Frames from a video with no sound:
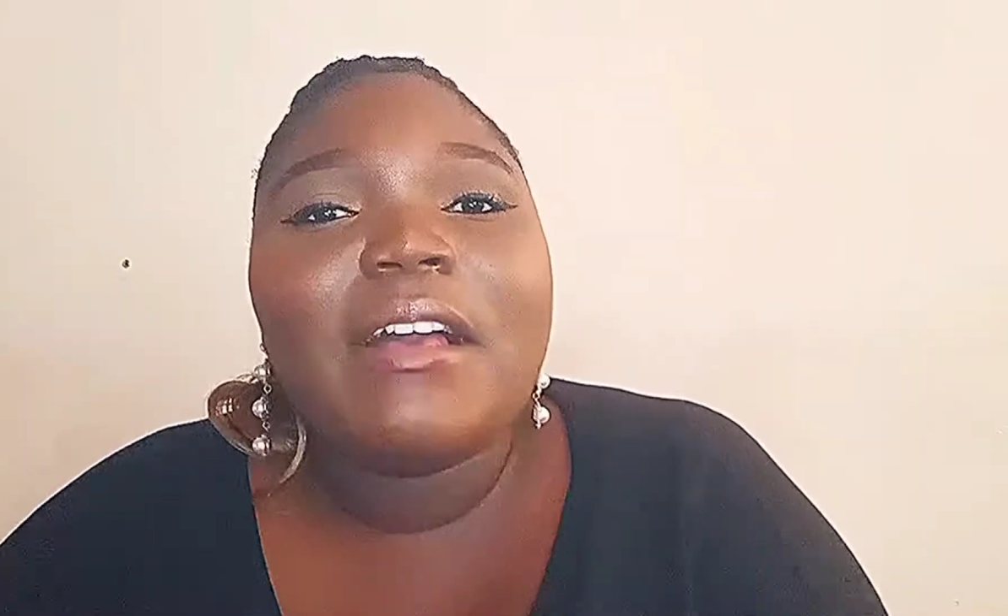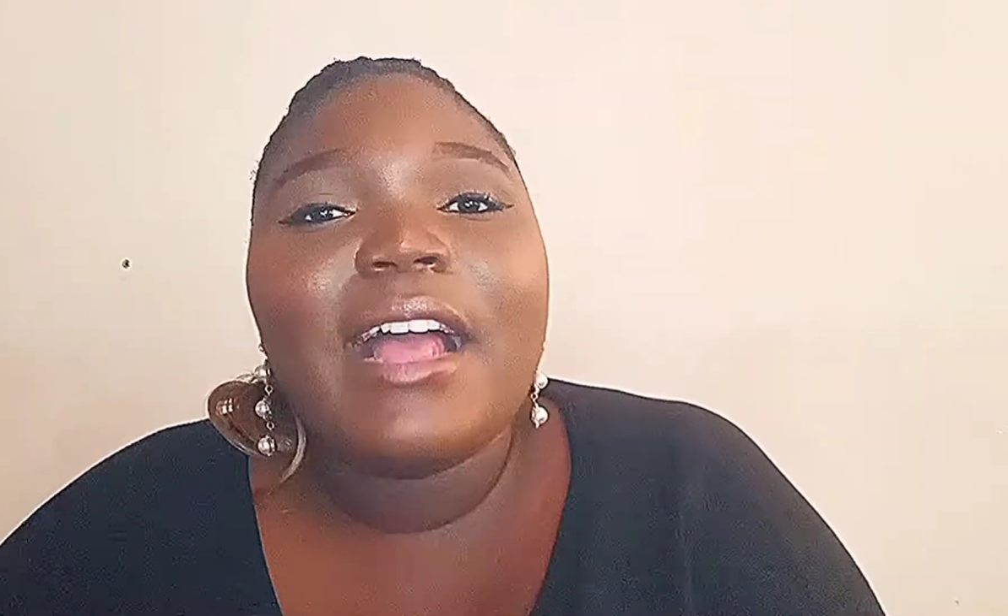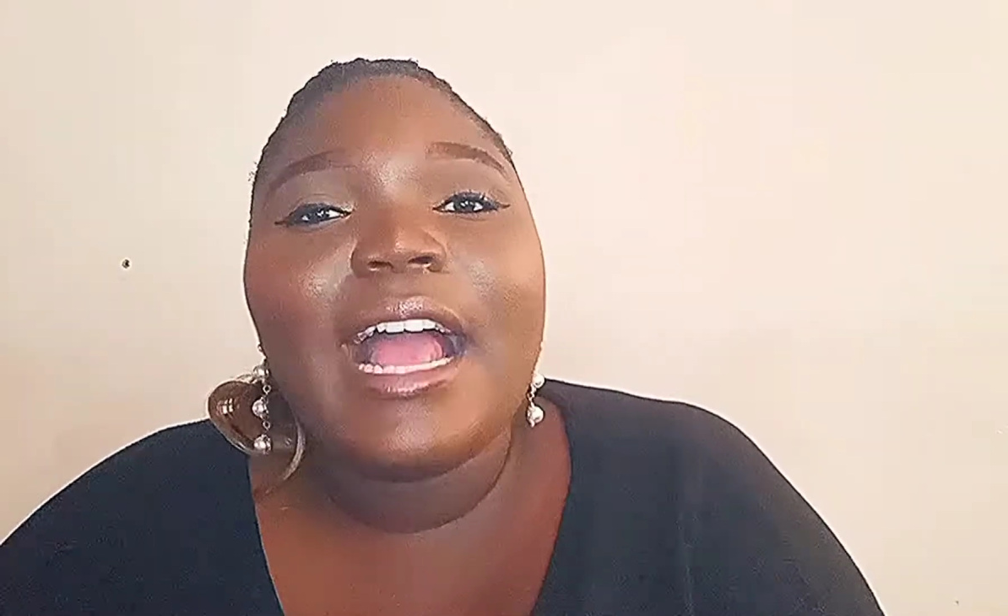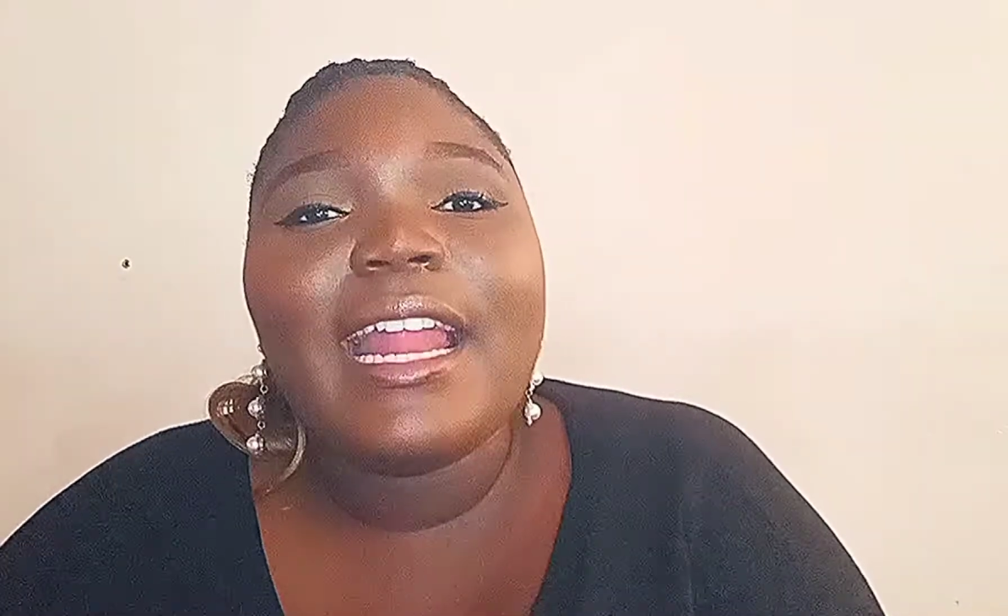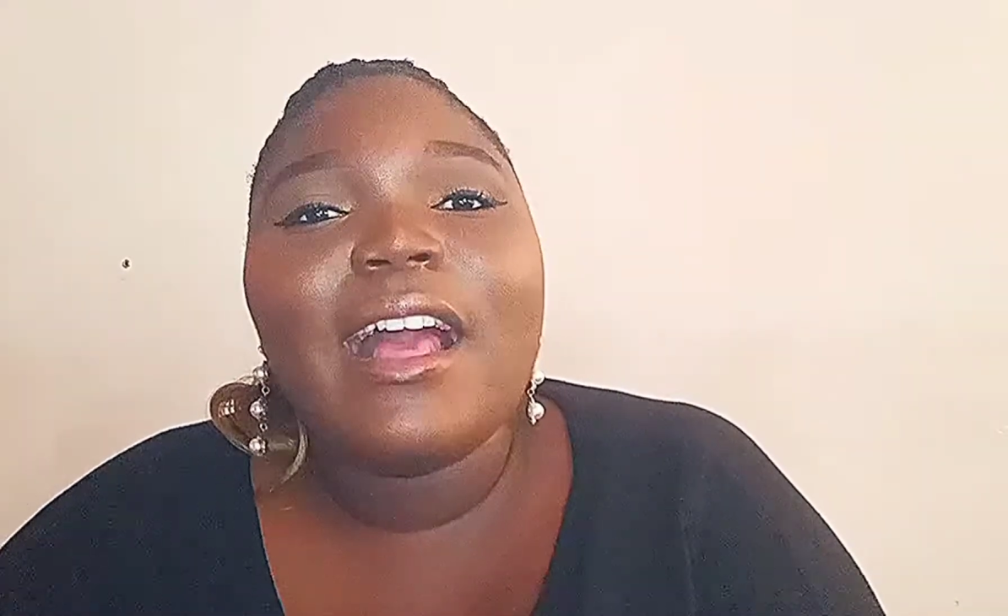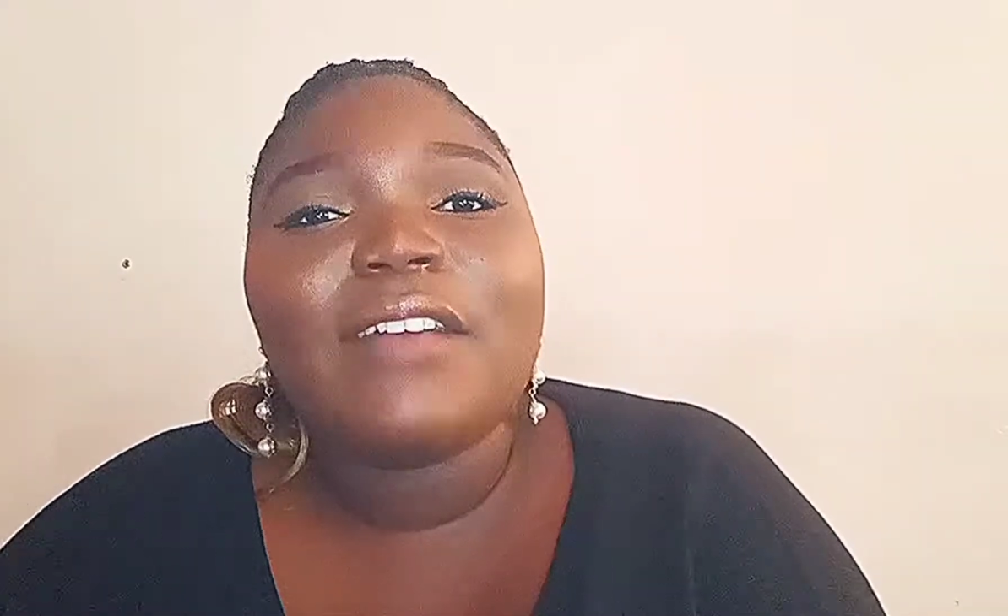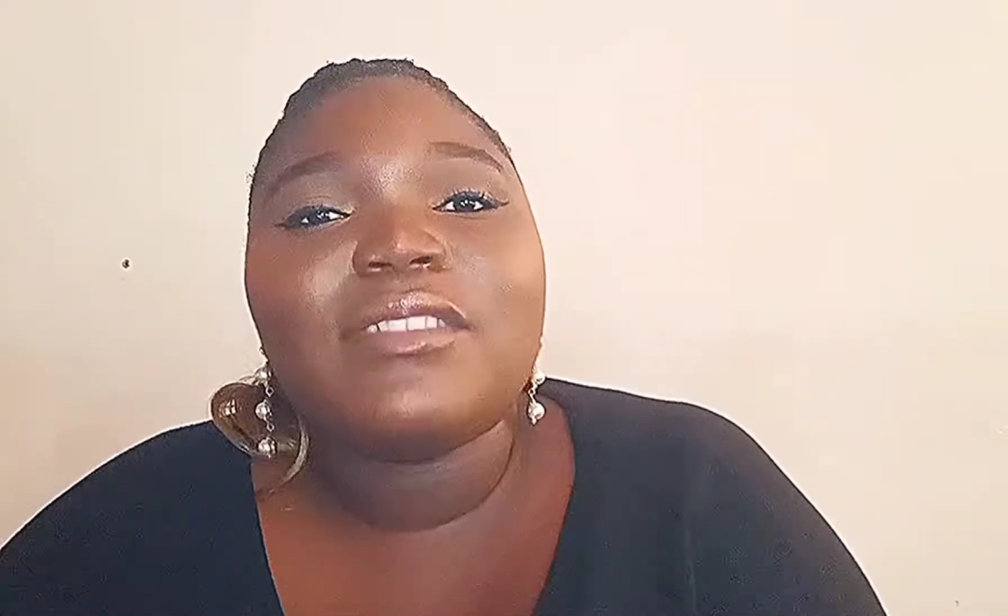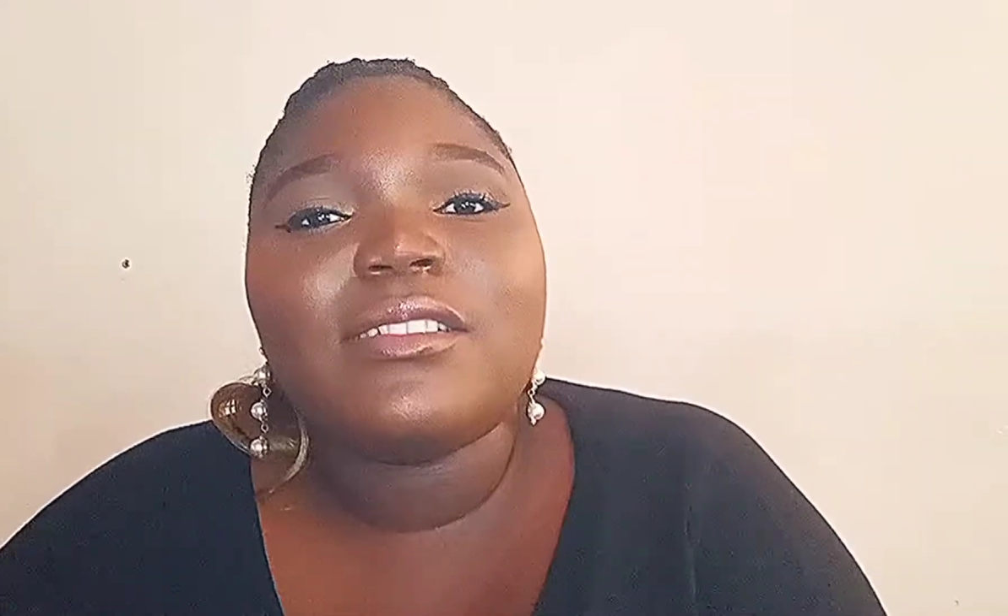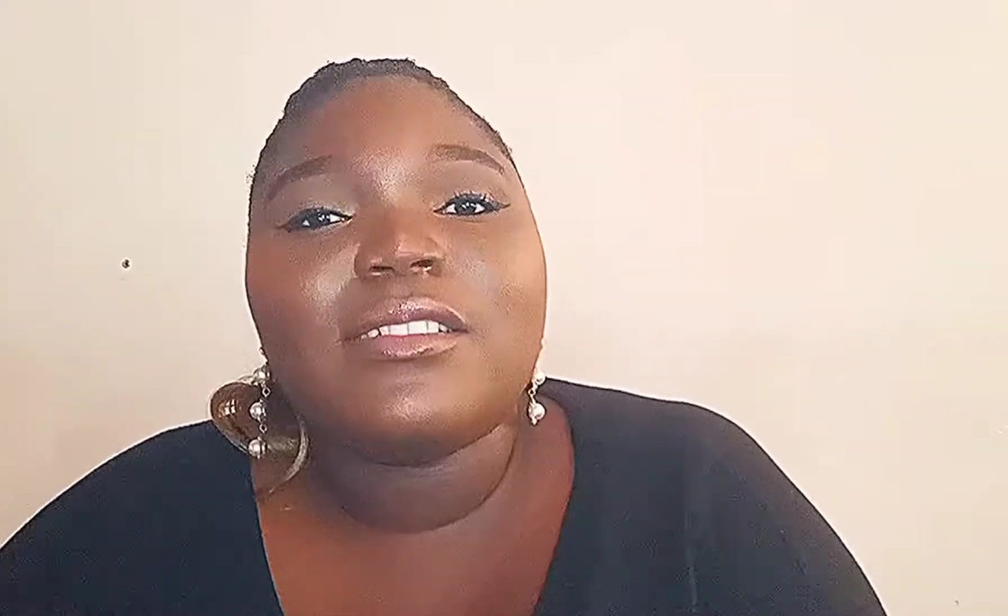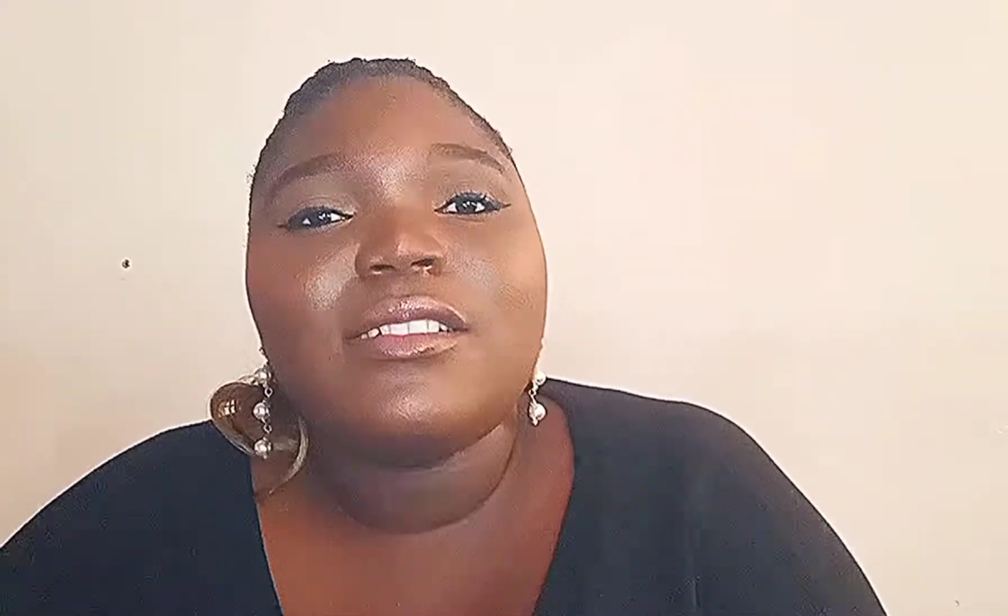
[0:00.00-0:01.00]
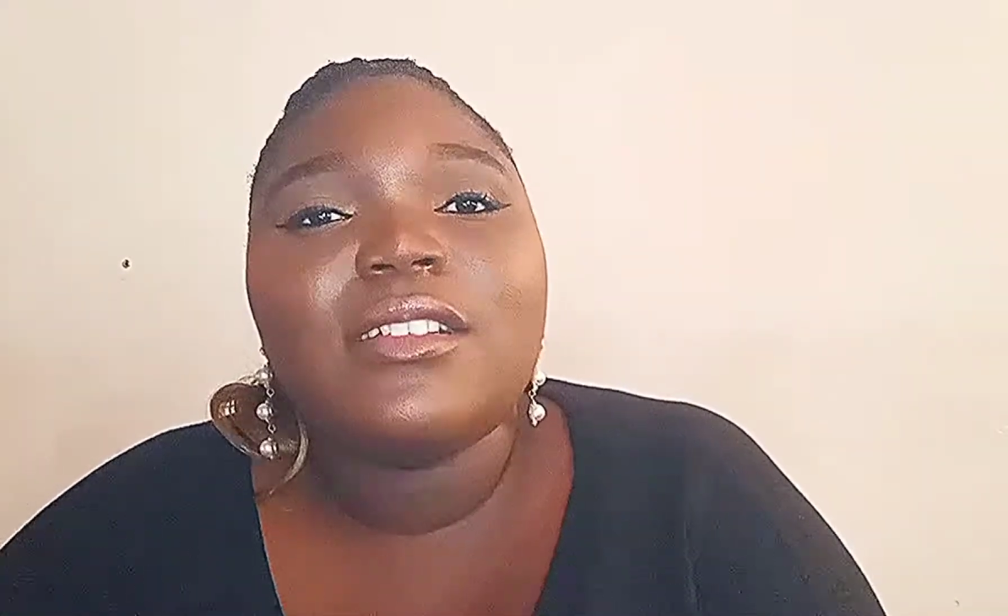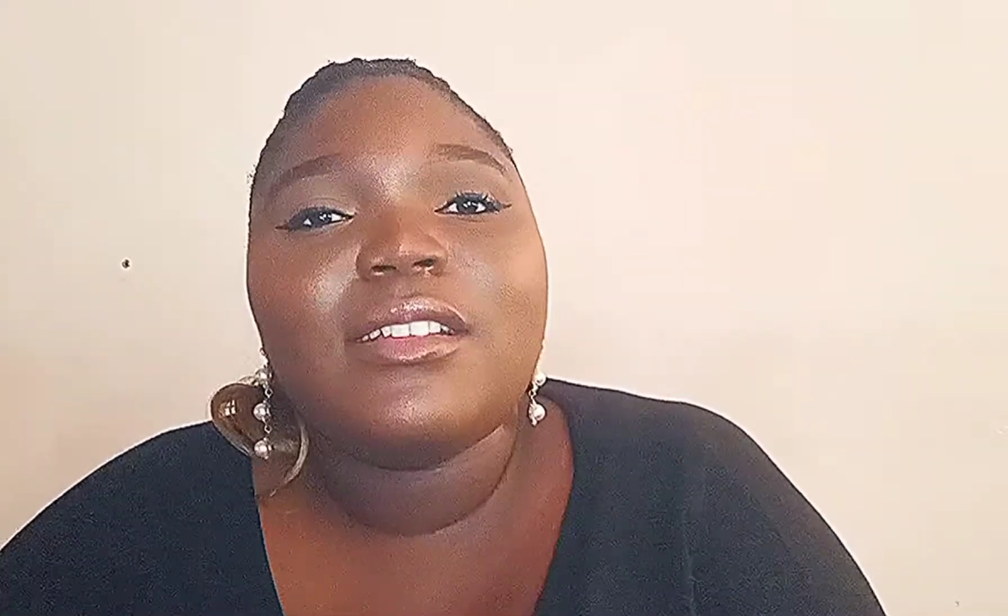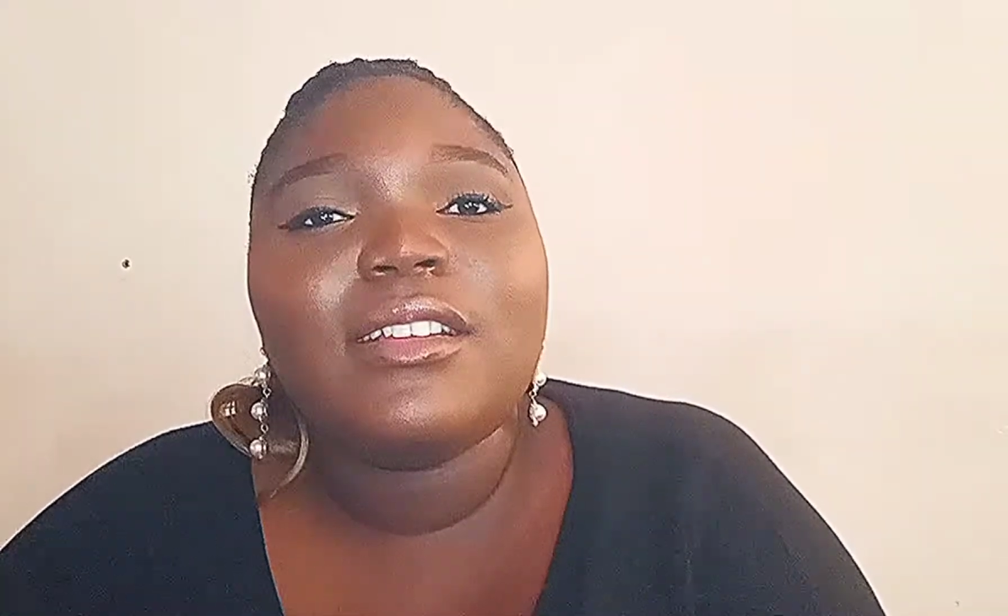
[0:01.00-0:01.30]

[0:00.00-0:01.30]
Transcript: now have to